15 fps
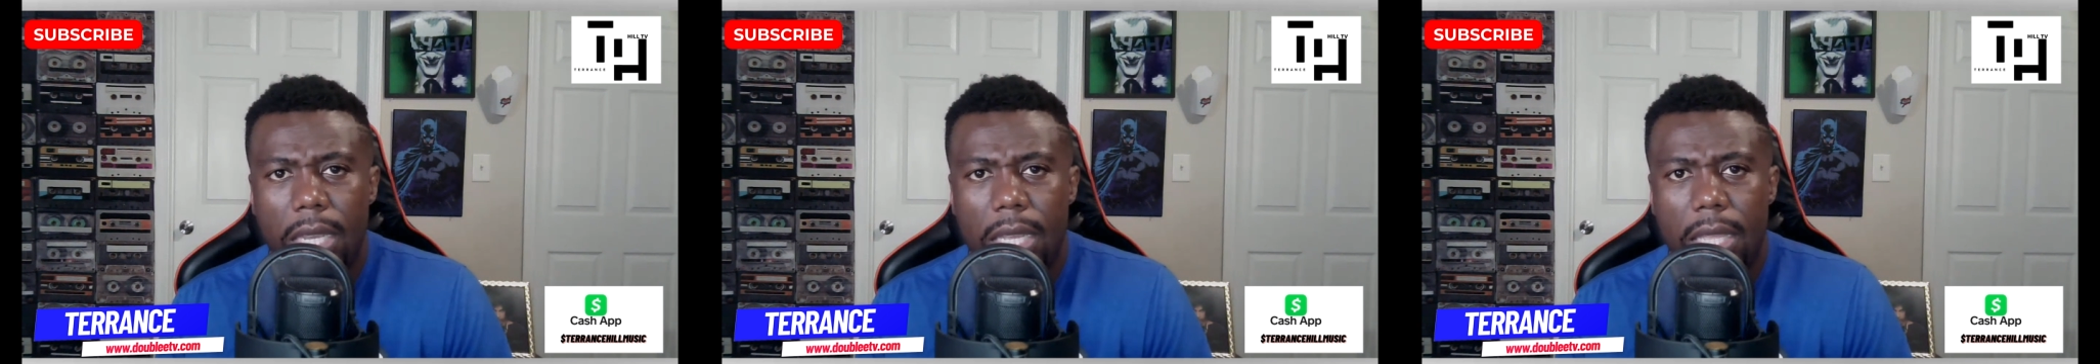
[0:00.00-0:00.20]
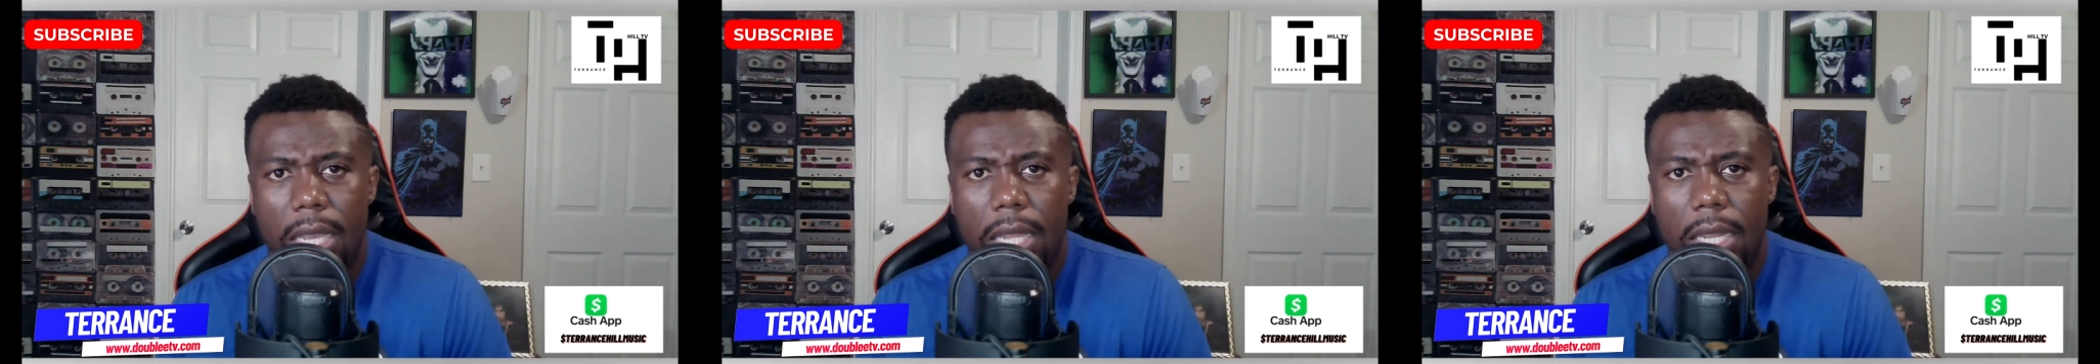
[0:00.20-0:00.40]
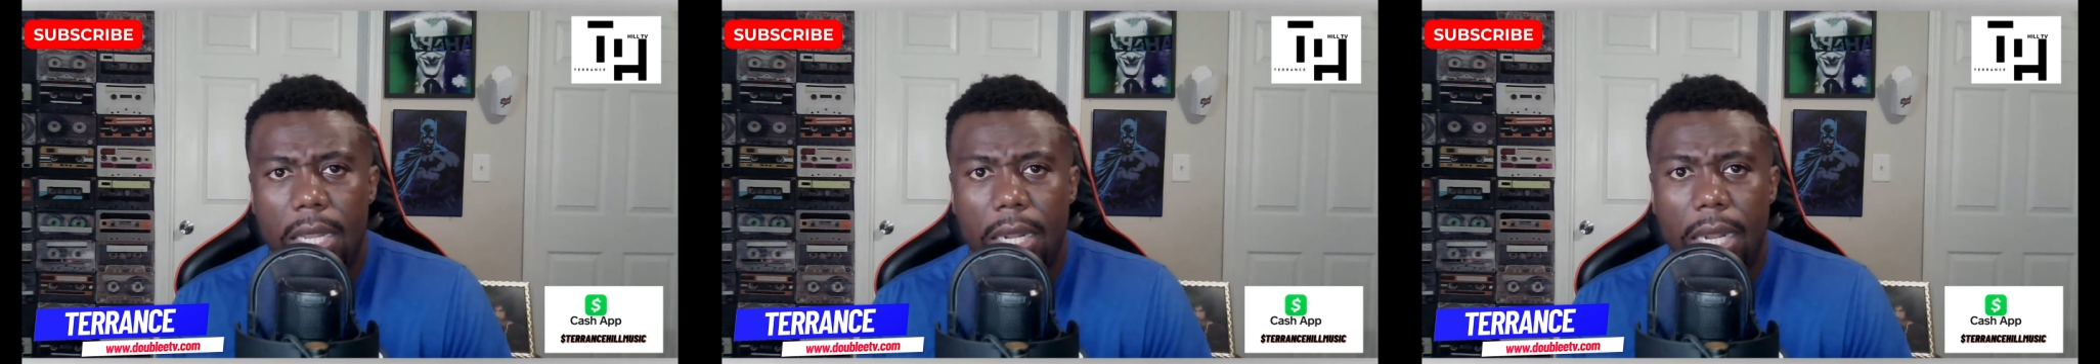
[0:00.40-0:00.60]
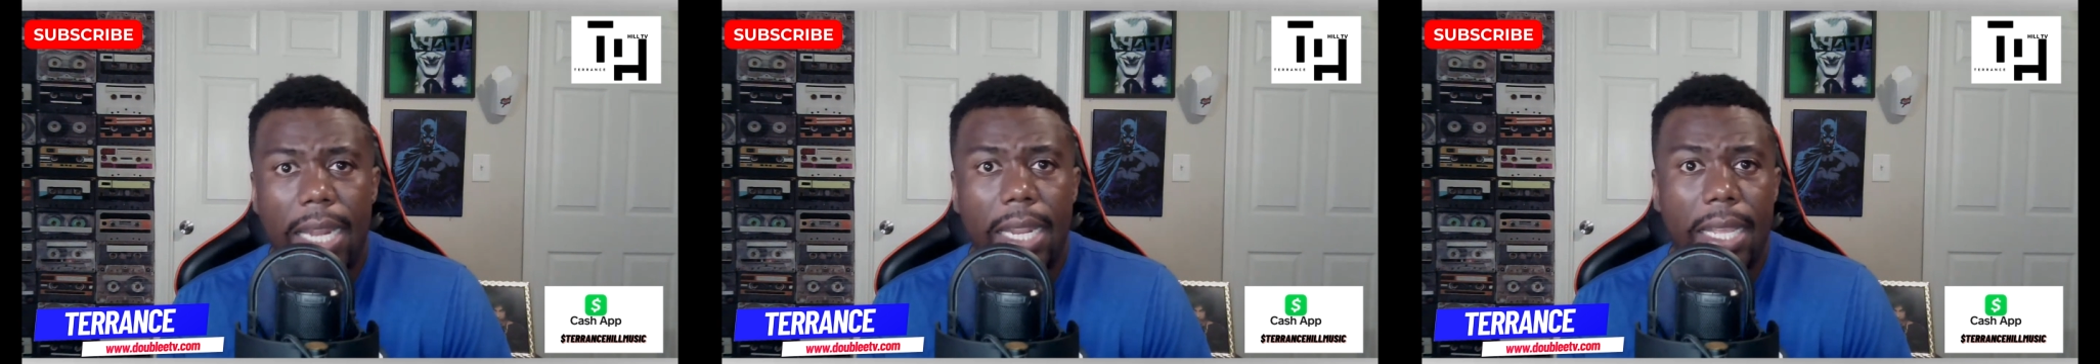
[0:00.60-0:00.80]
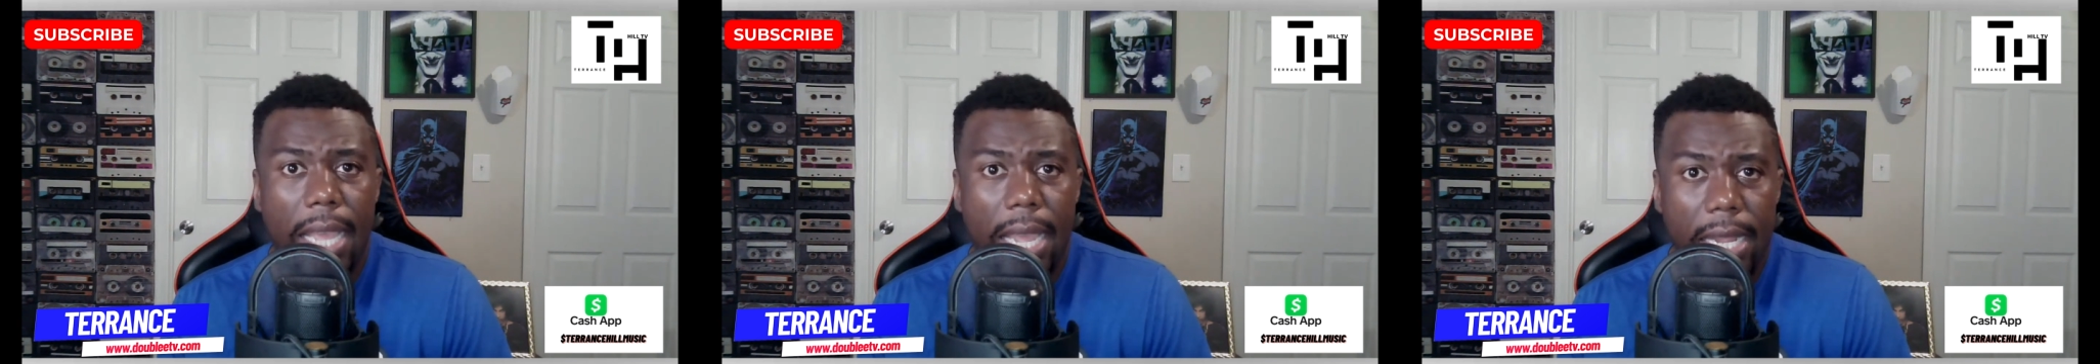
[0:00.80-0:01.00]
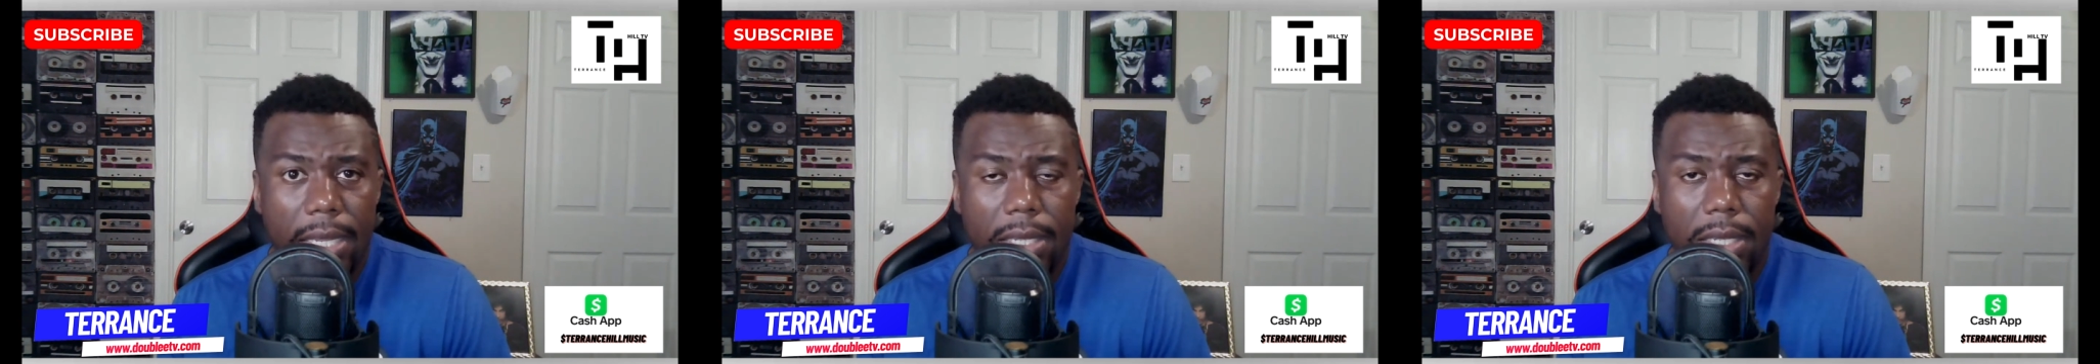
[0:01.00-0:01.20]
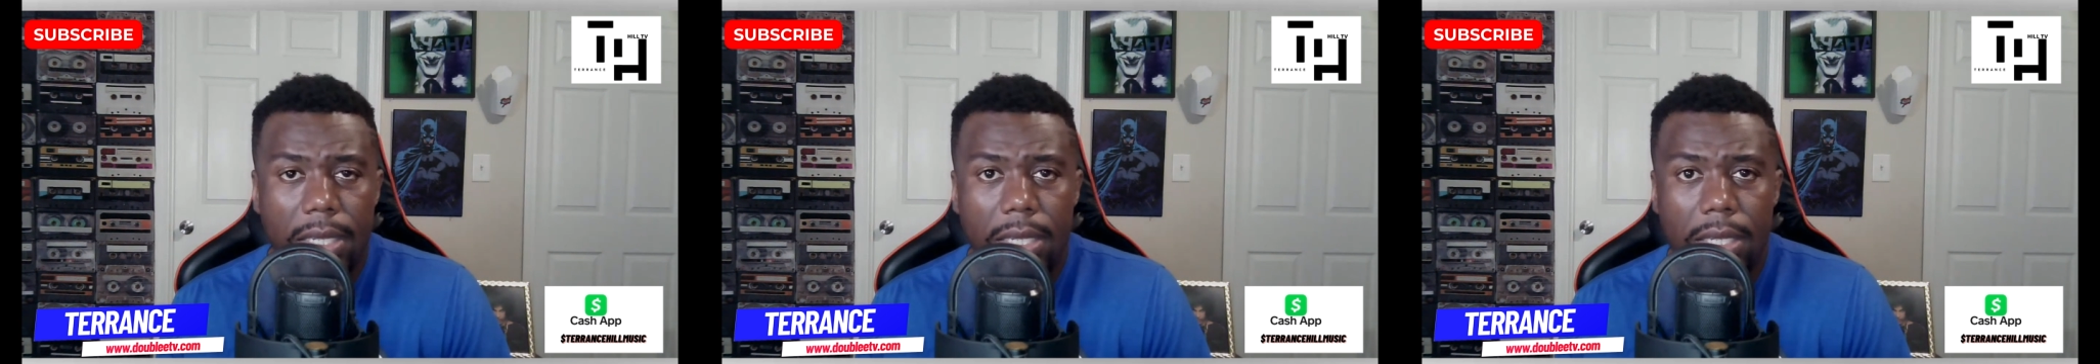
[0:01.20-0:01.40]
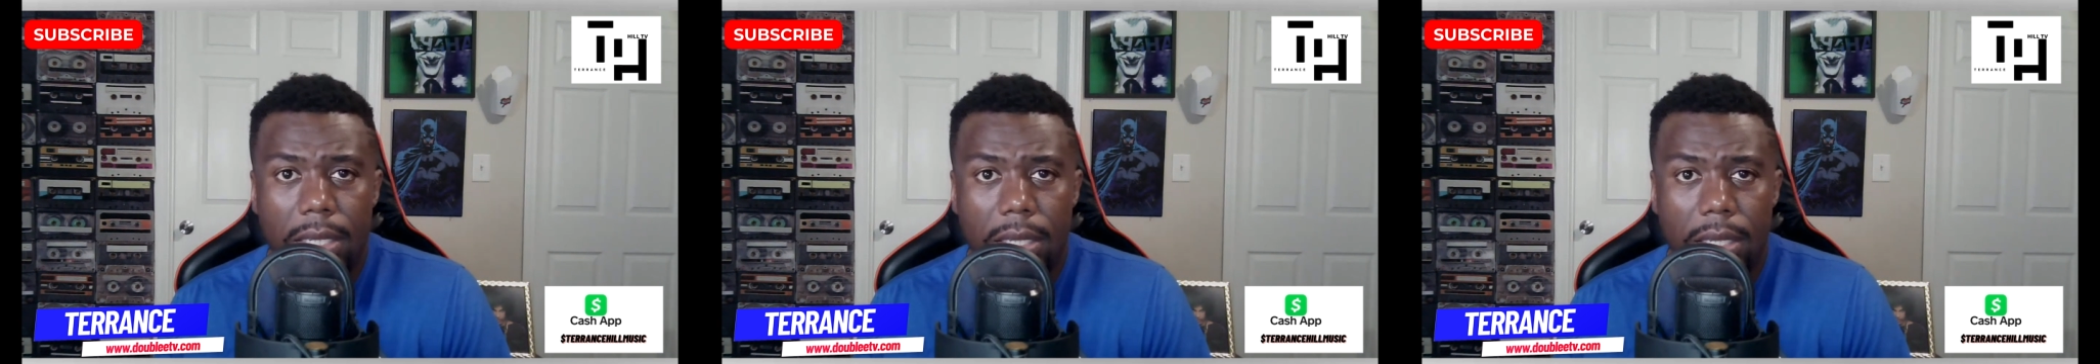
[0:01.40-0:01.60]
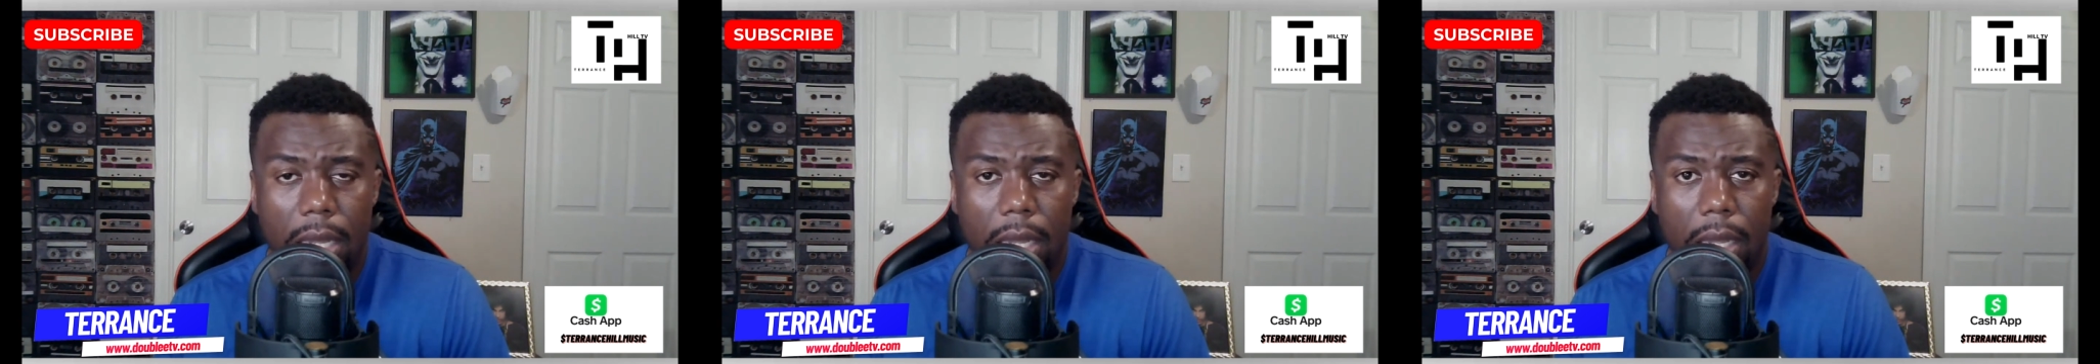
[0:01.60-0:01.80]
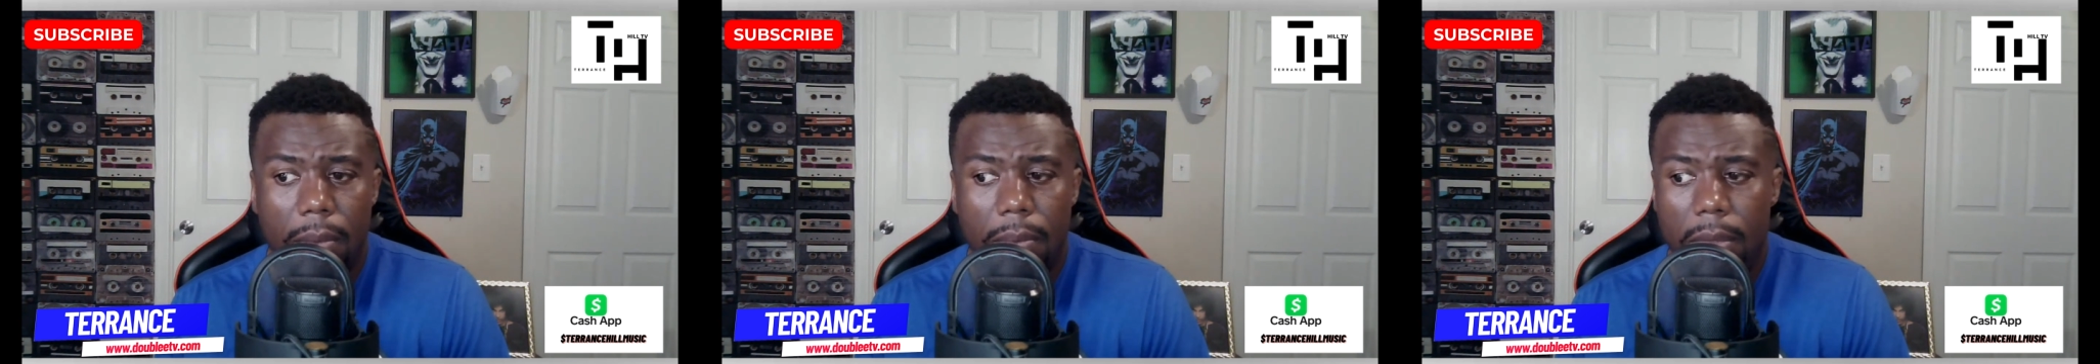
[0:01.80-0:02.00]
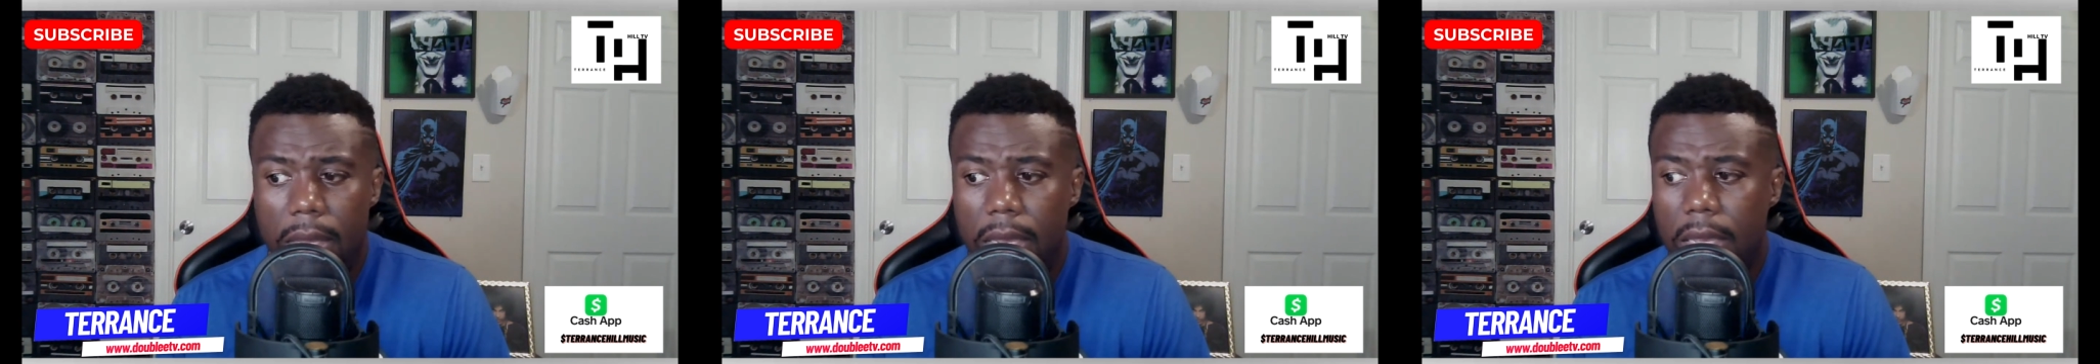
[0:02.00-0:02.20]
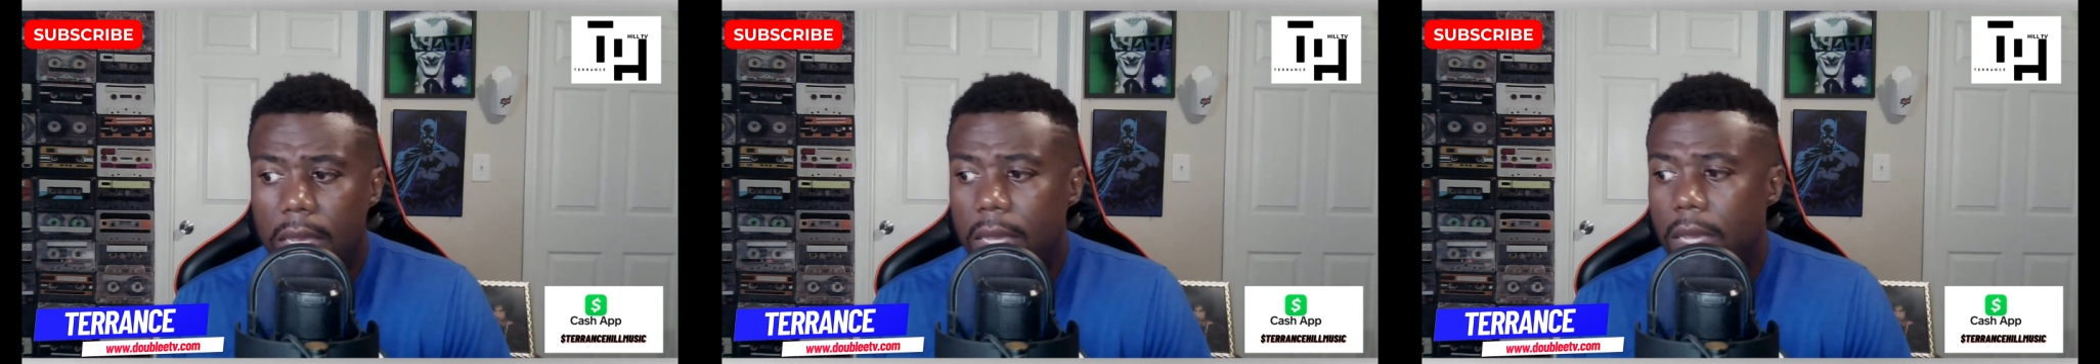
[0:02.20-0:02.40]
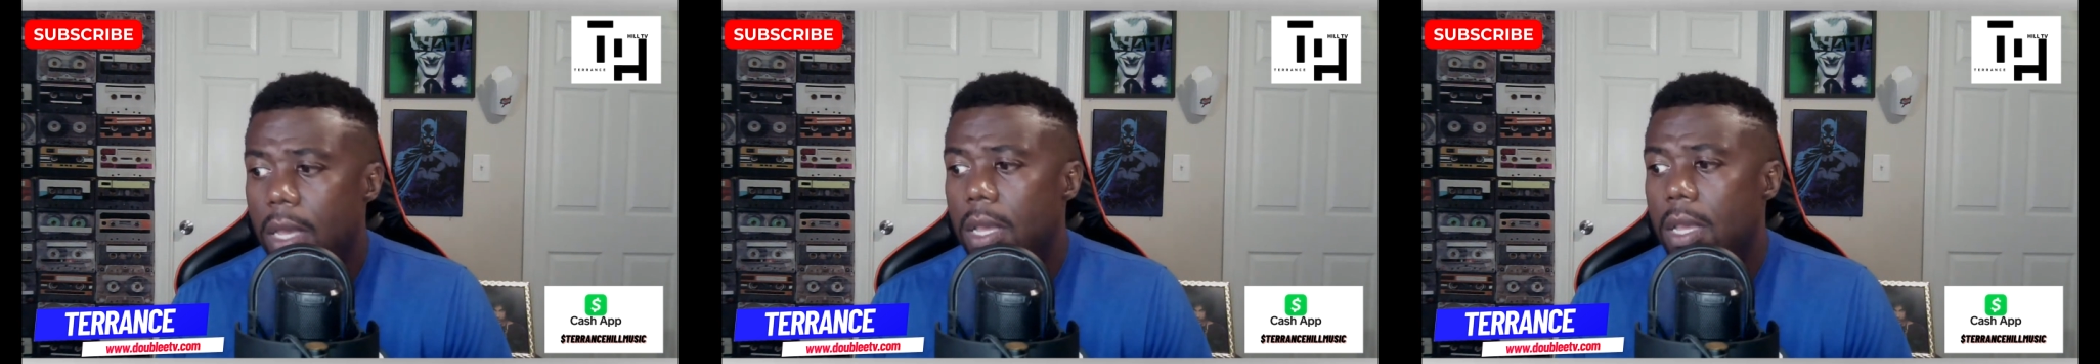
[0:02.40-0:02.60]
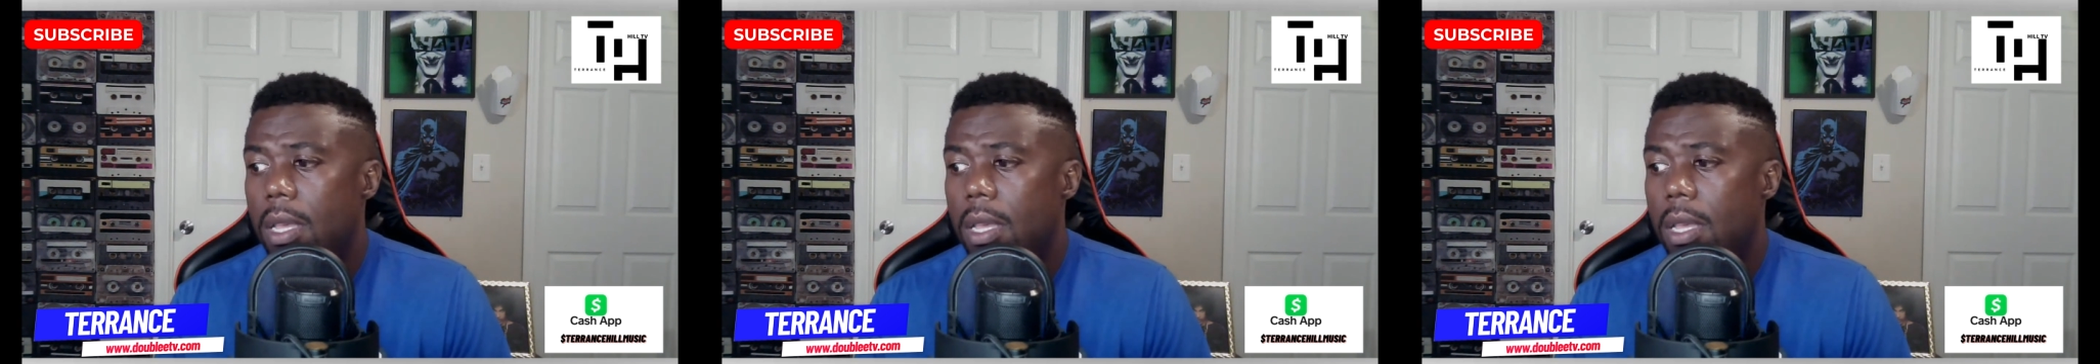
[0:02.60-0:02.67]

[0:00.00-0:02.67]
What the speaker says: And then in a lot of cases, the